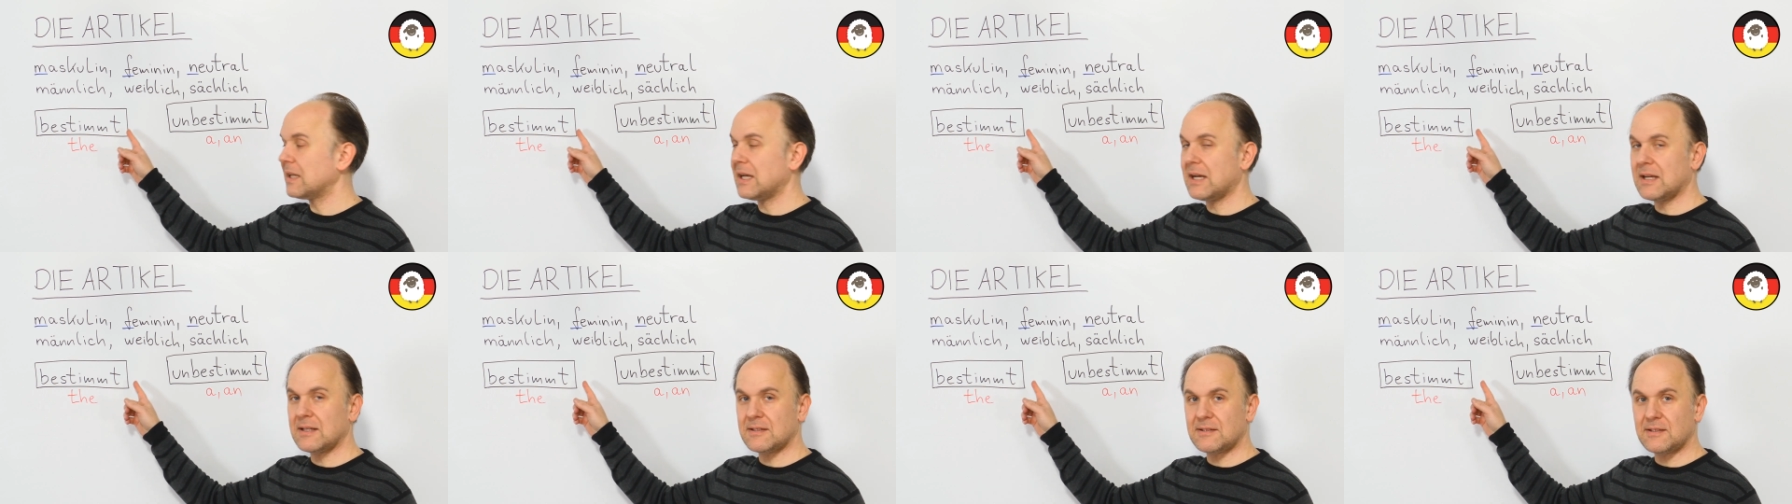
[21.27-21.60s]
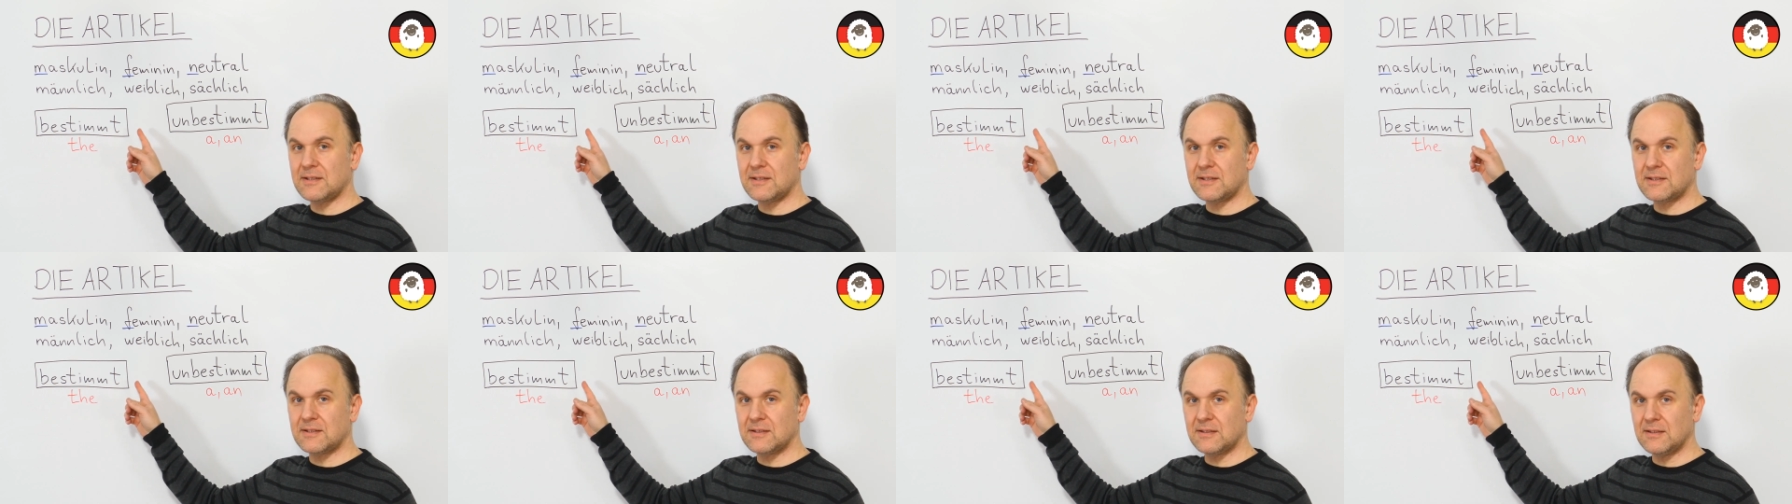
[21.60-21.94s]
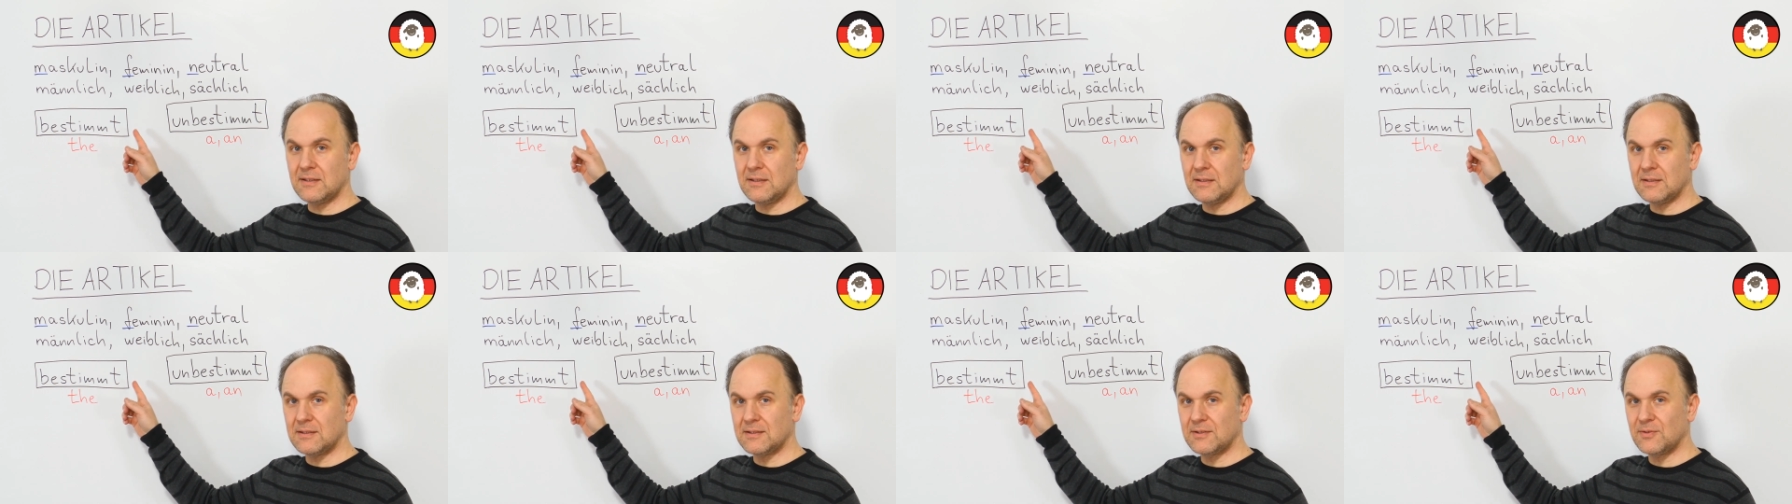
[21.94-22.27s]

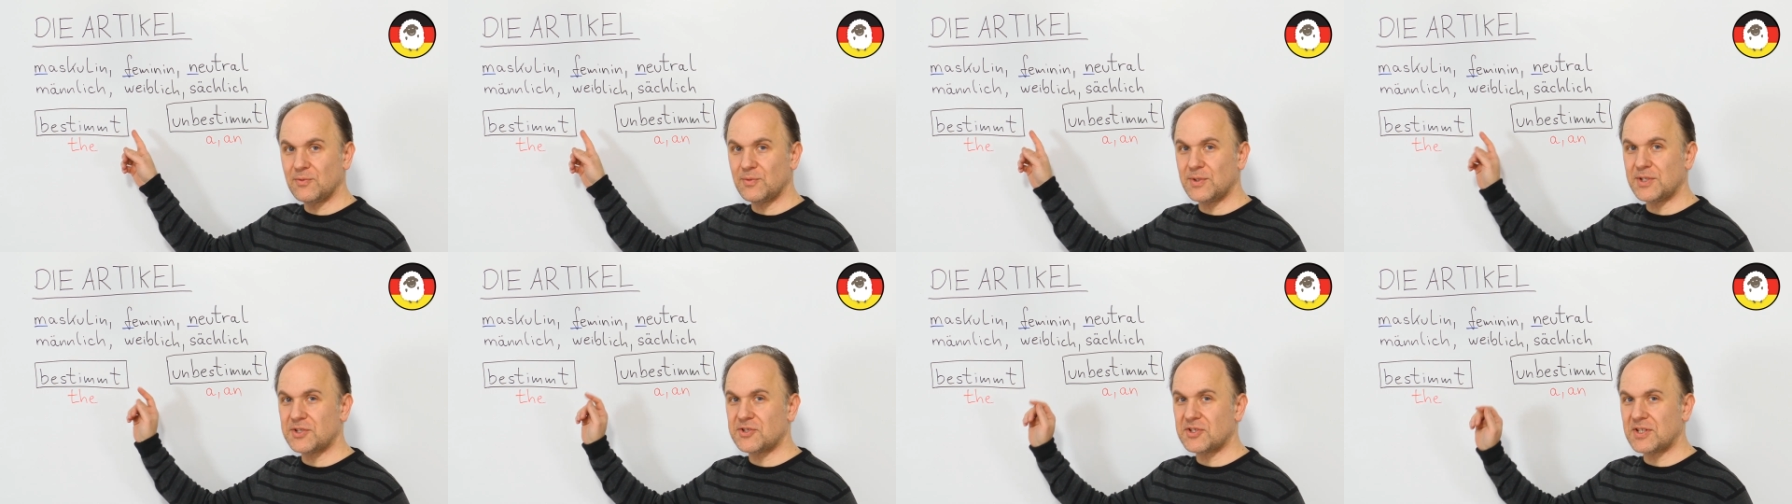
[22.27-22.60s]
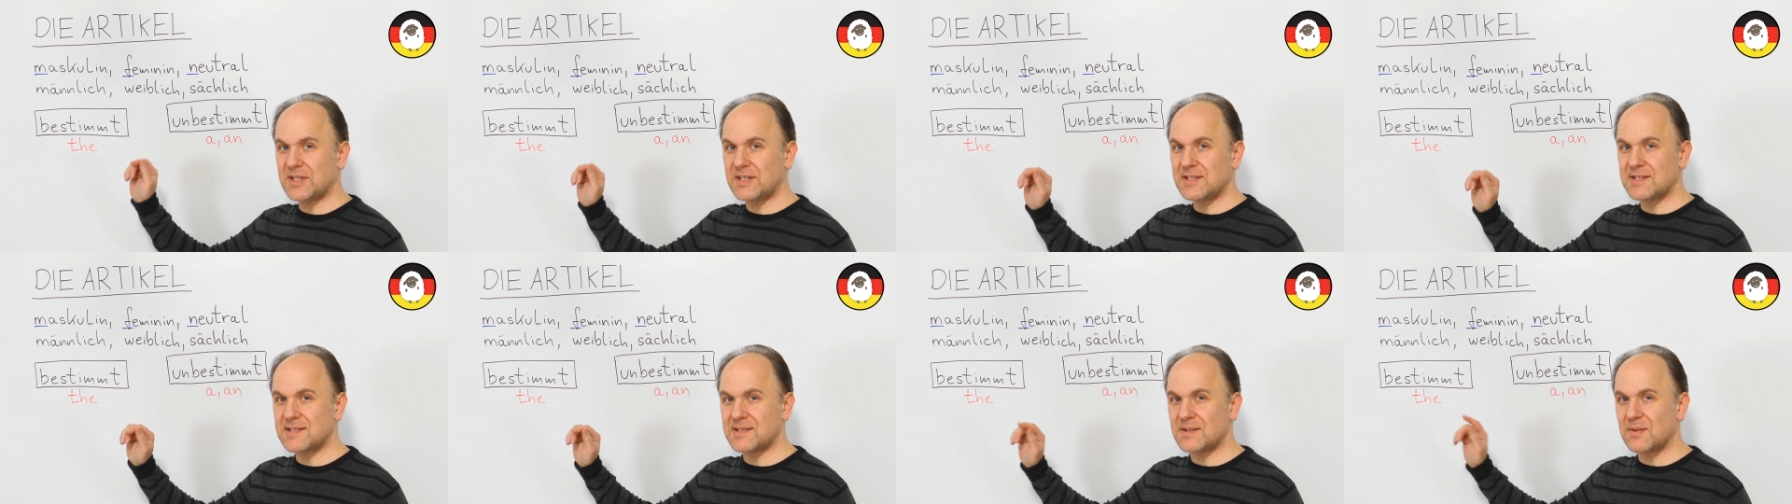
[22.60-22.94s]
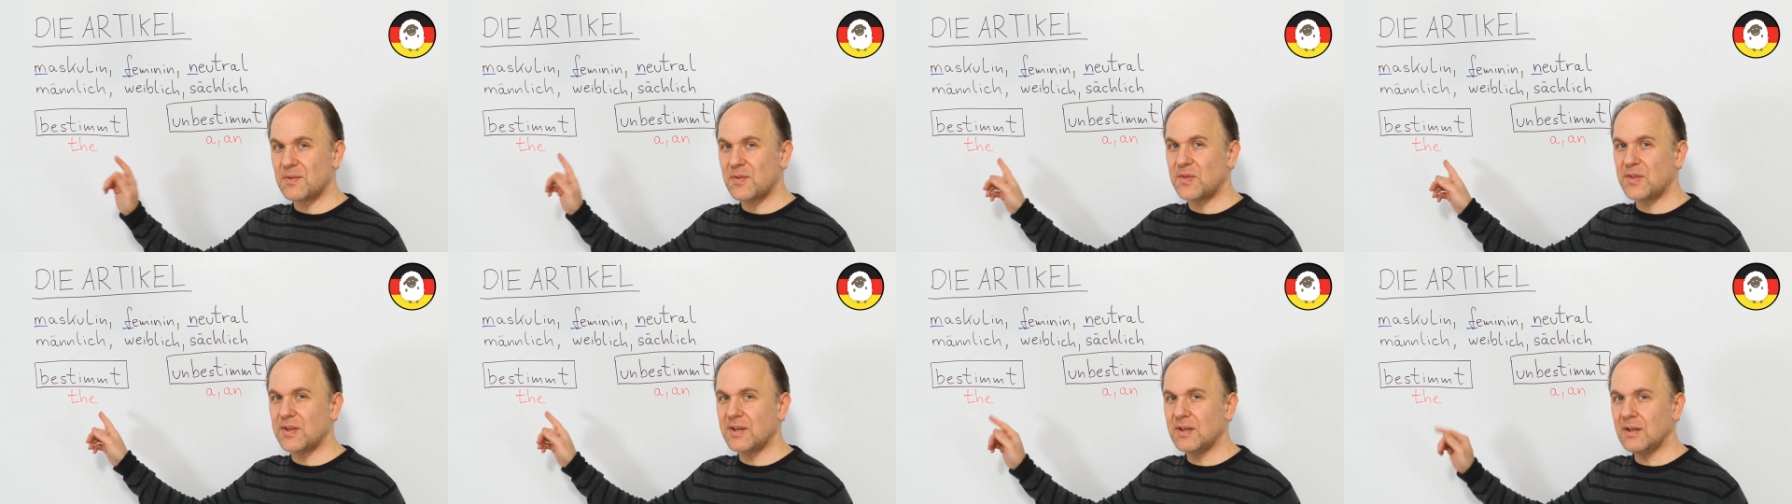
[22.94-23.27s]
Artikel, which
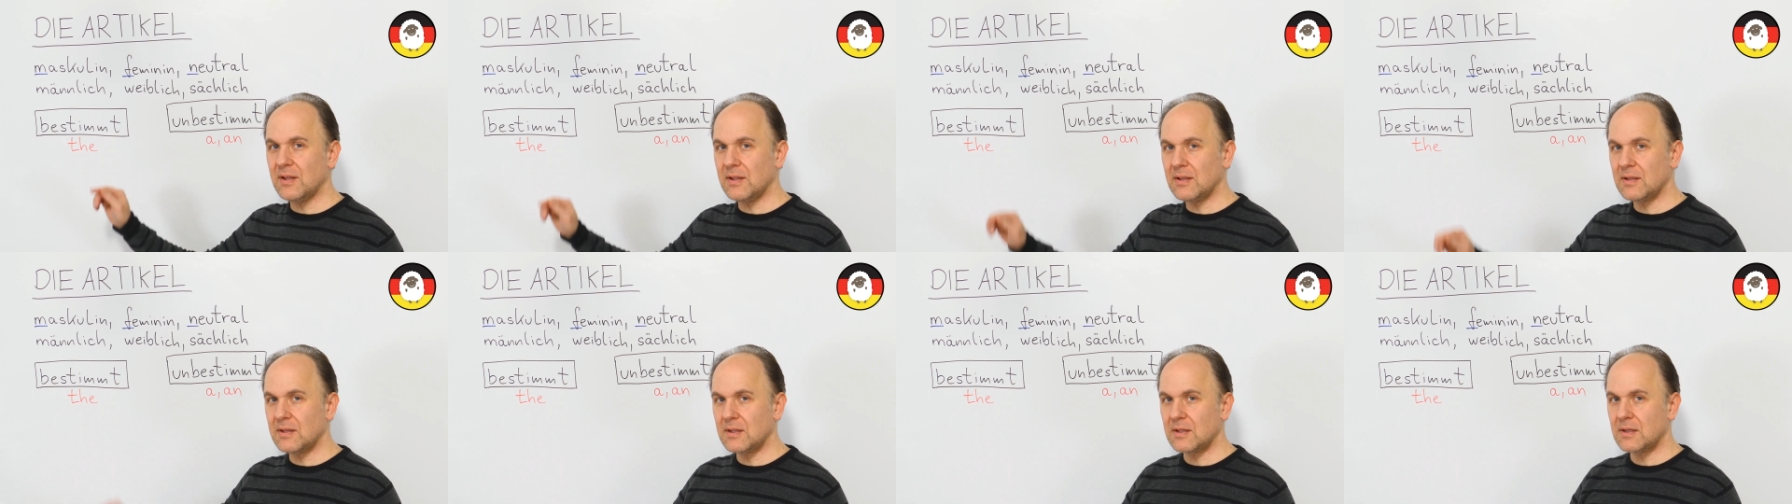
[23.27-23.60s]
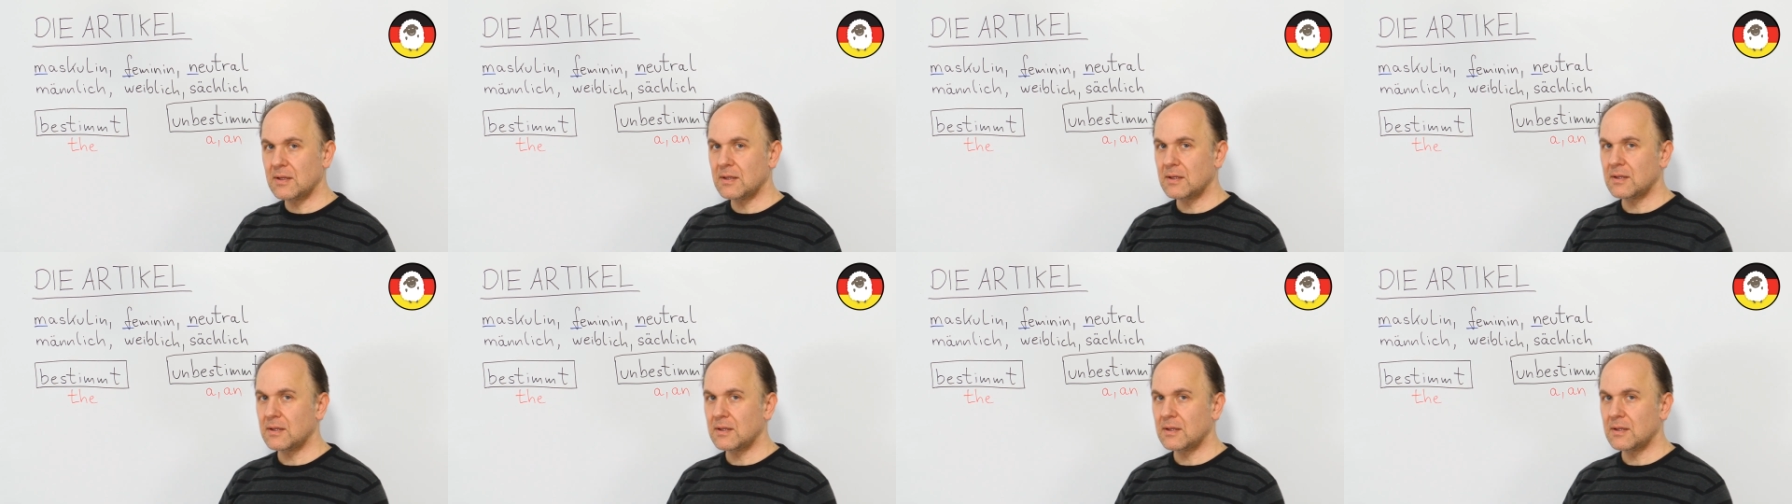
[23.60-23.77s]
is the,